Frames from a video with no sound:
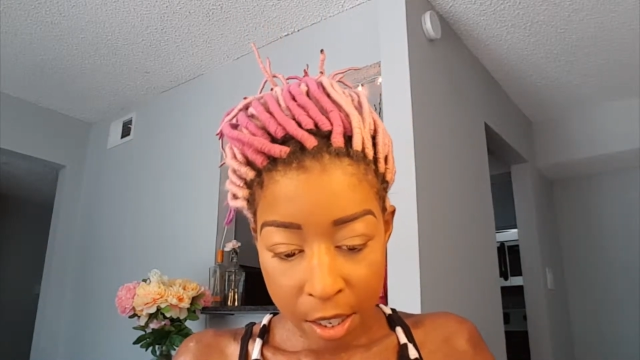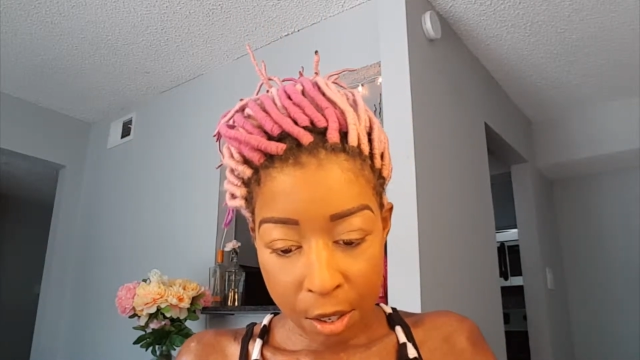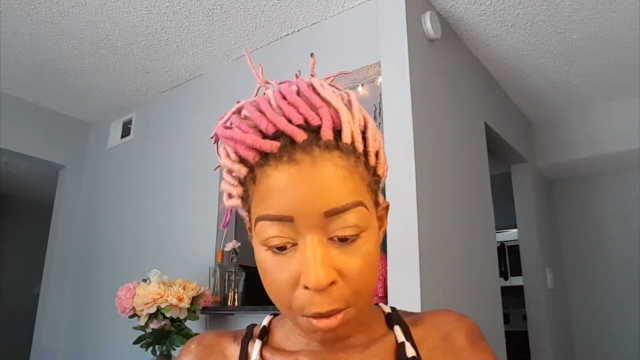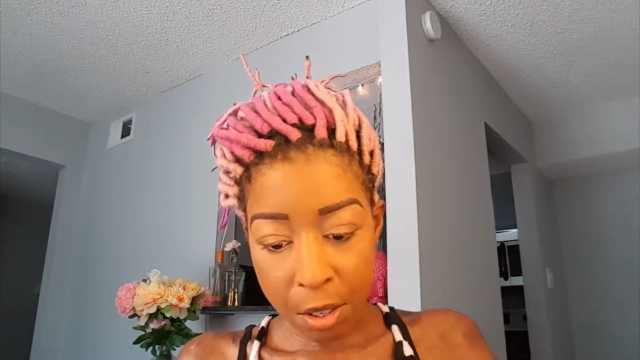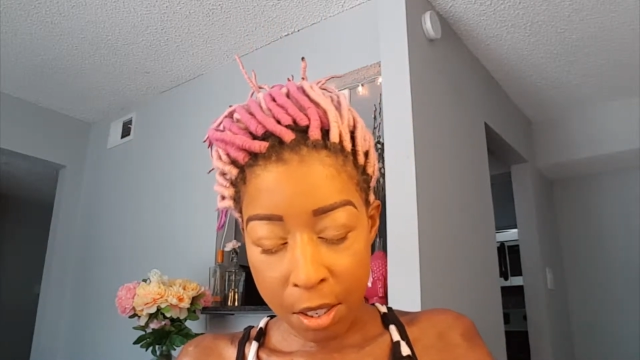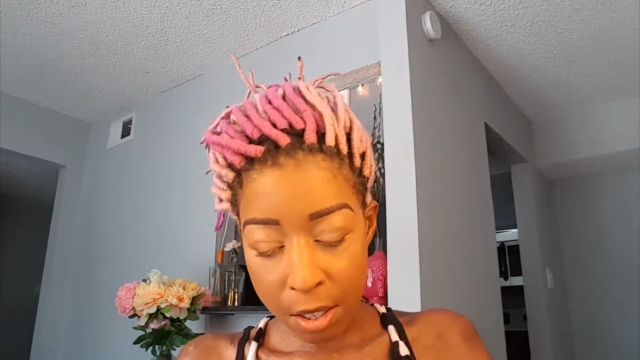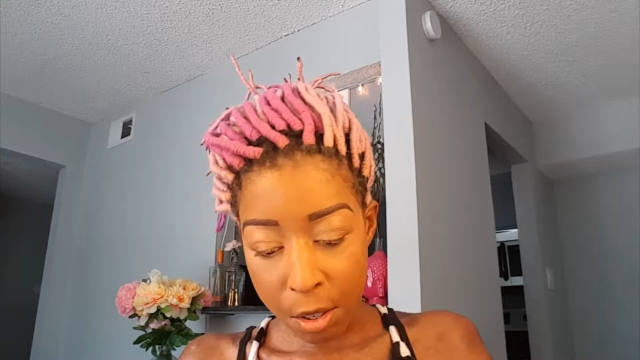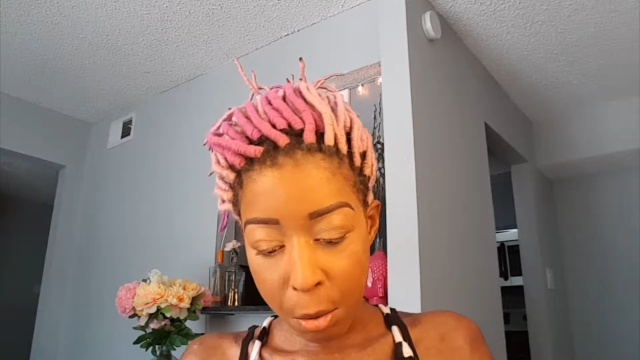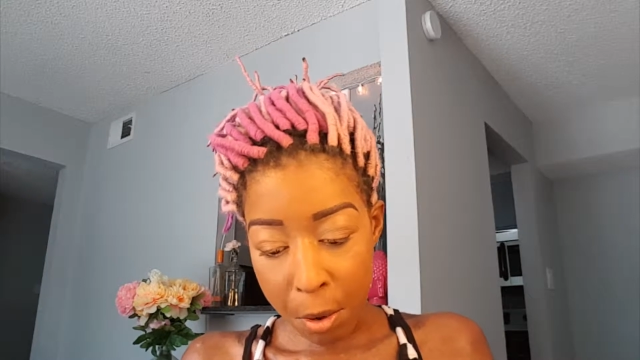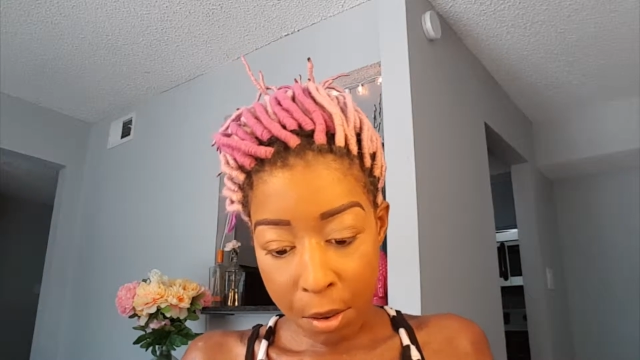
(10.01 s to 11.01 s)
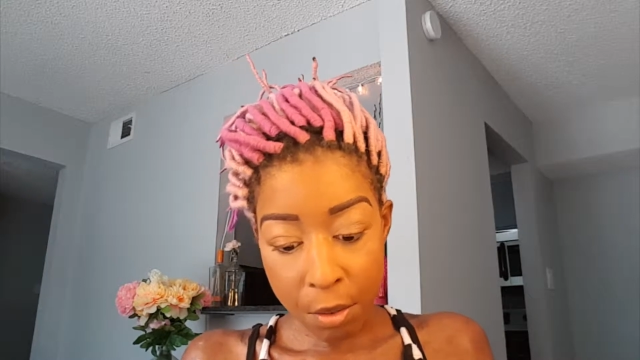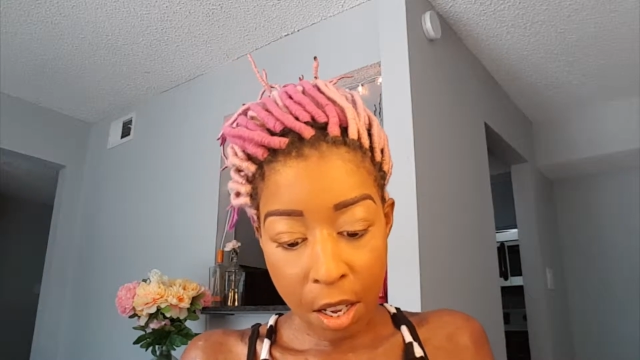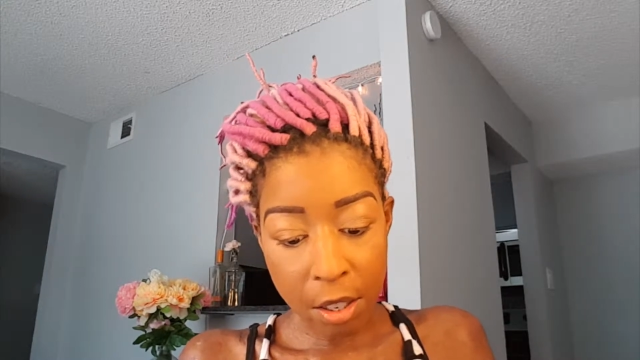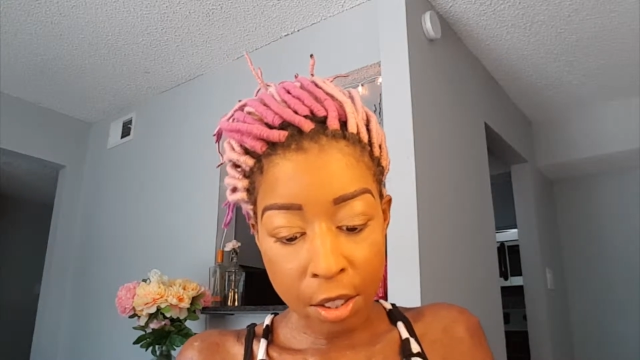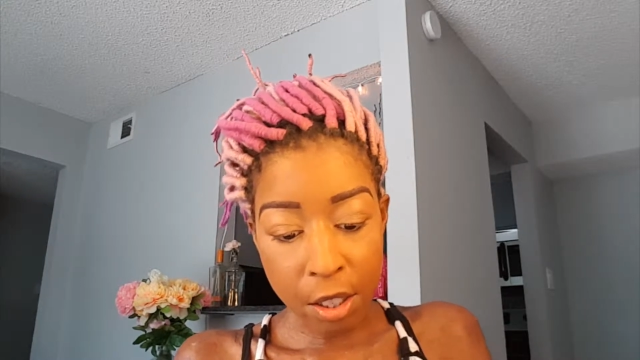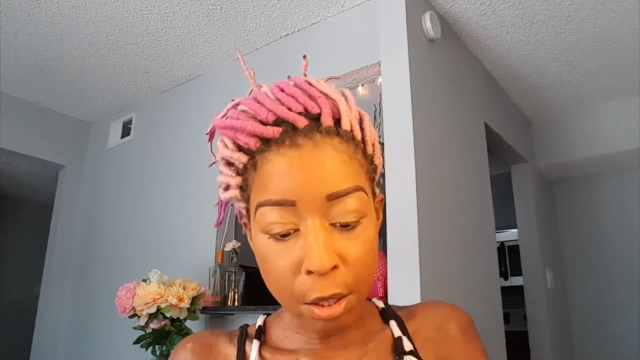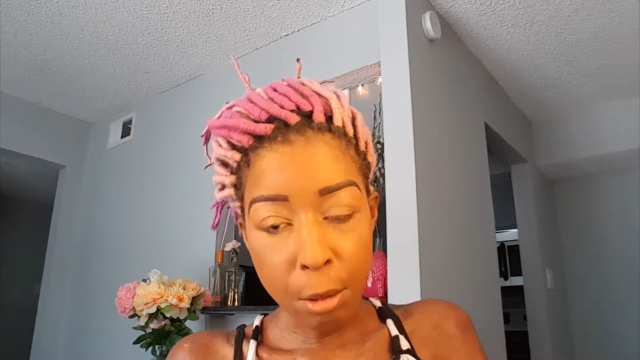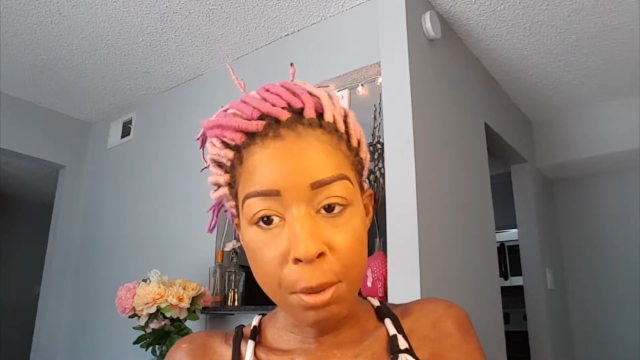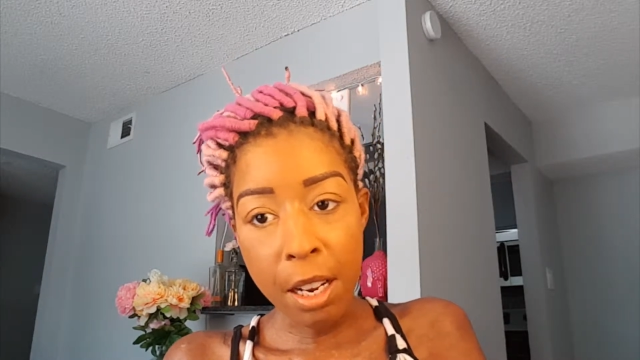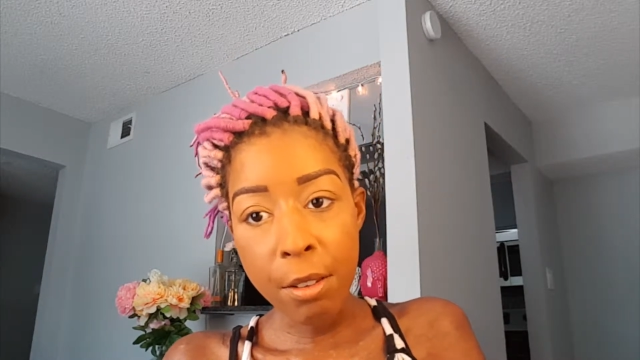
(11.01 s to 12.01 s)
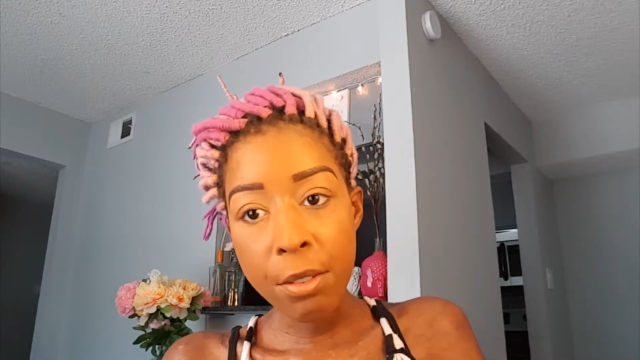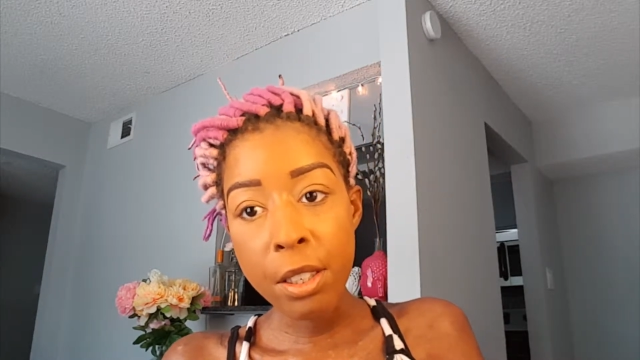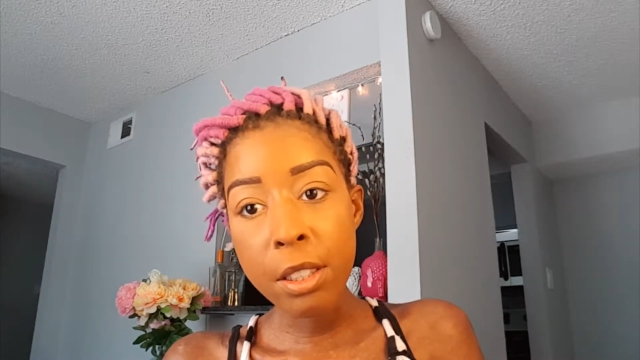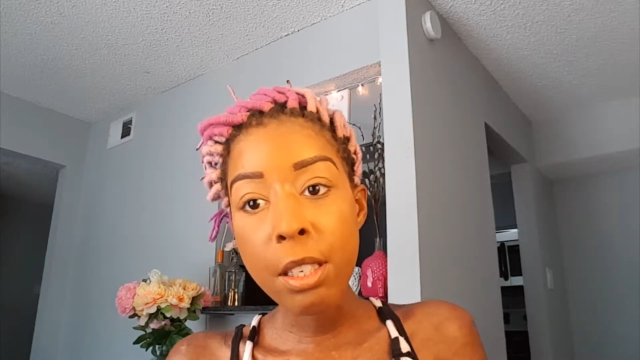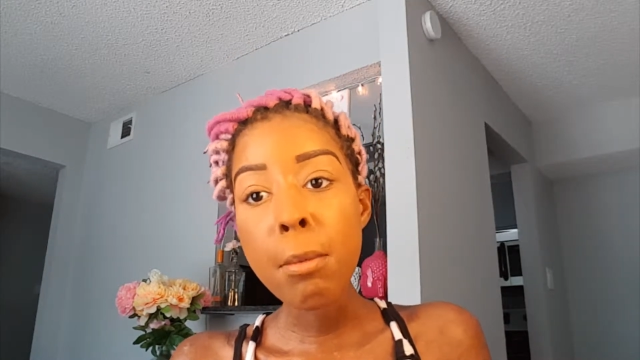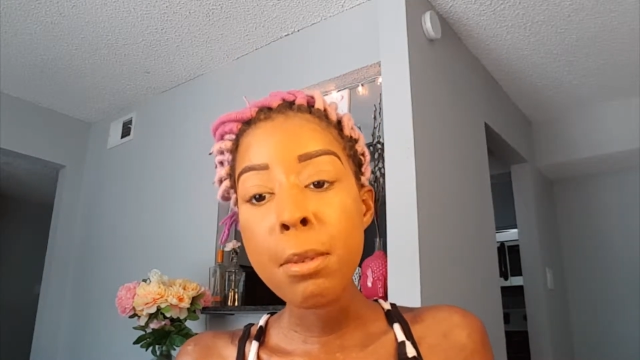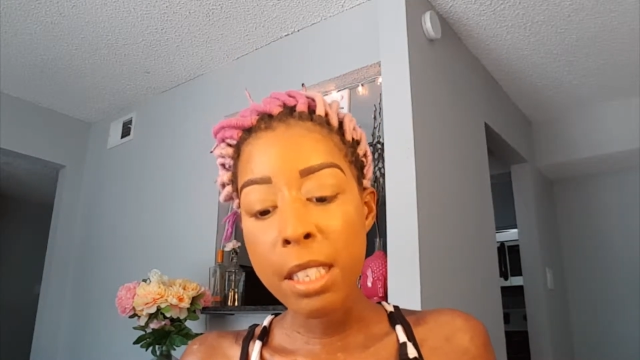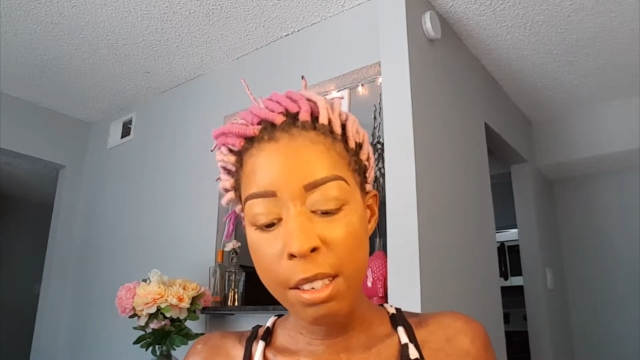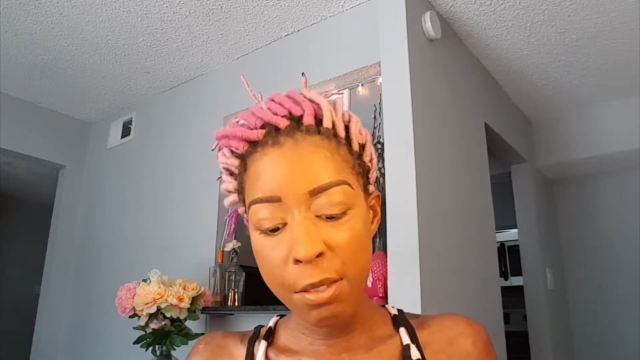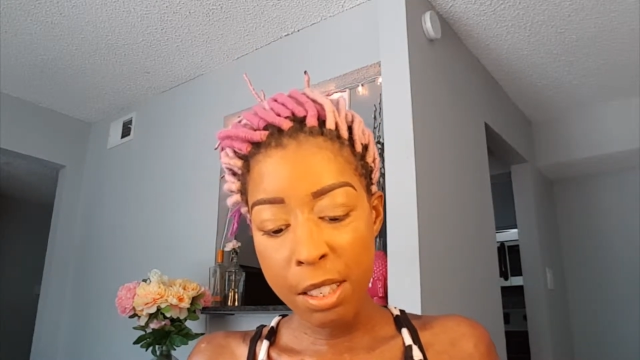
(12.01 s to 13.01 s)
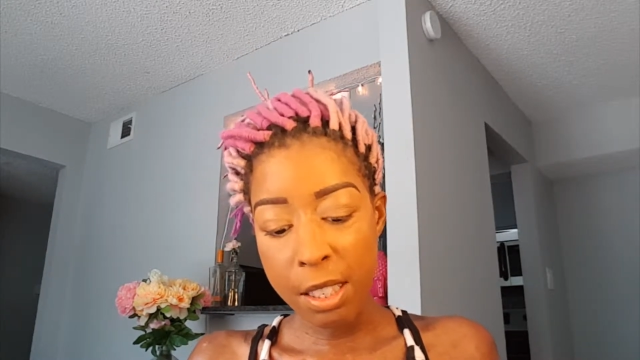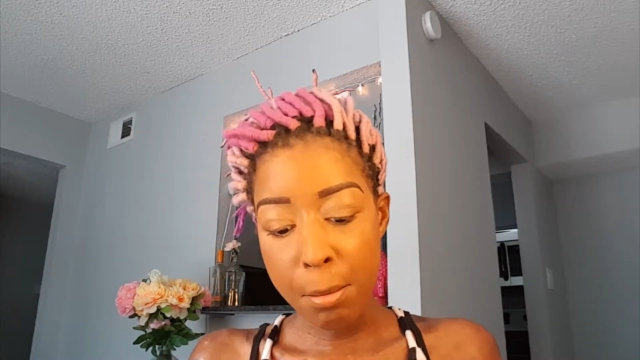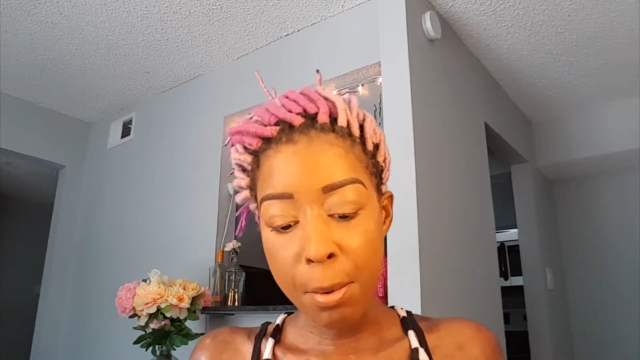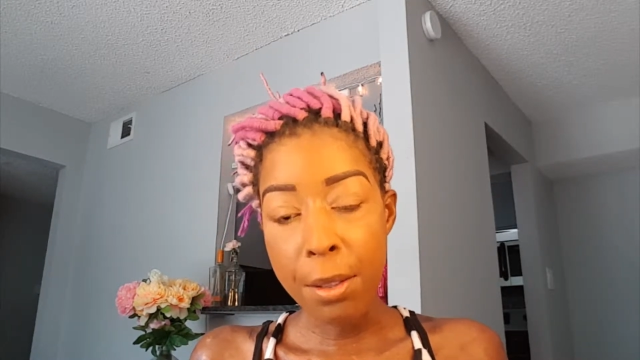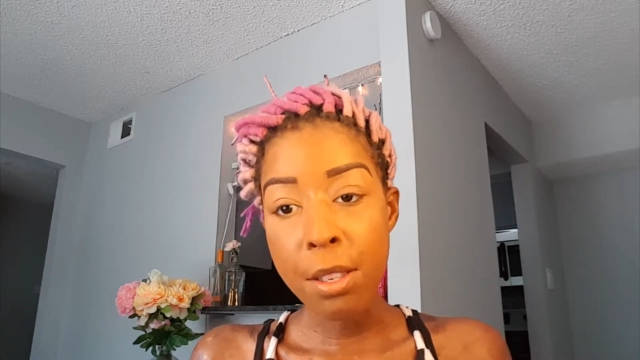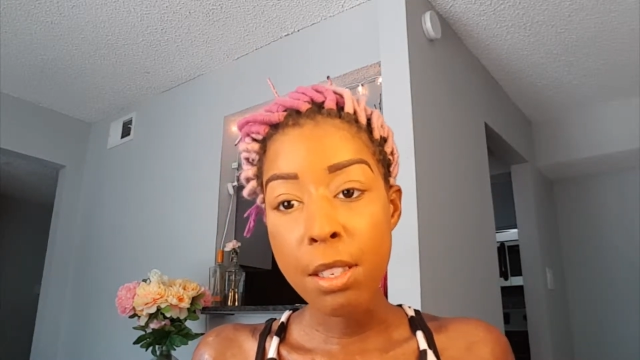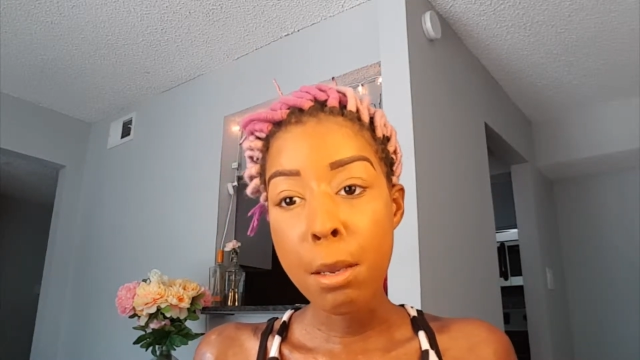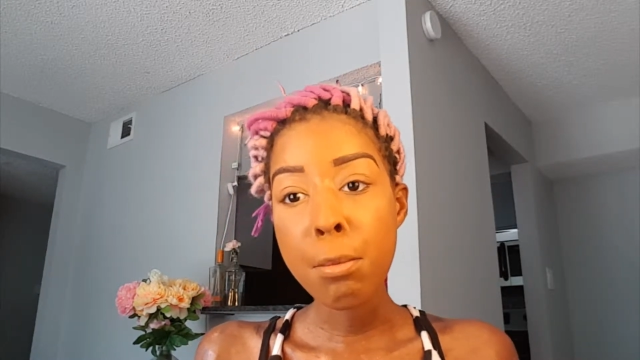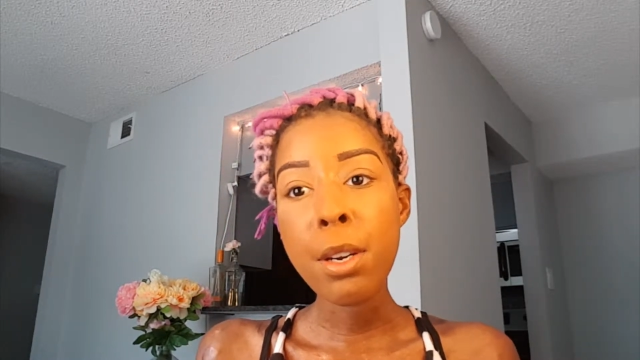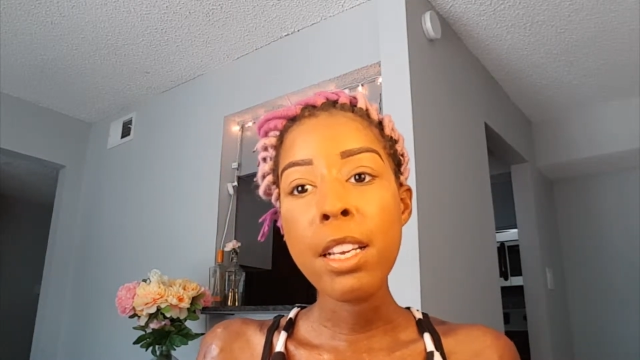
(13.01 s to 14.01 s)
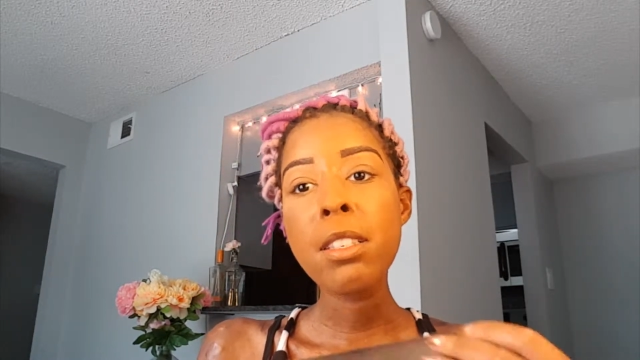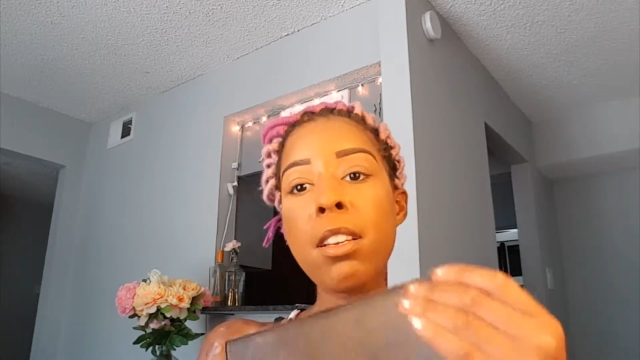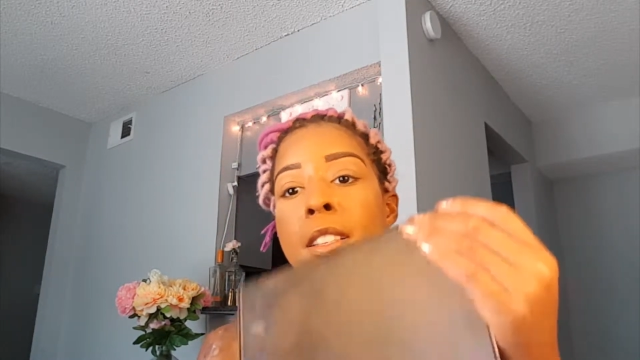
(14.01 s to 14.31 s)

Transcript: This was $12 at Urban Outfitters. I believe it's about the same price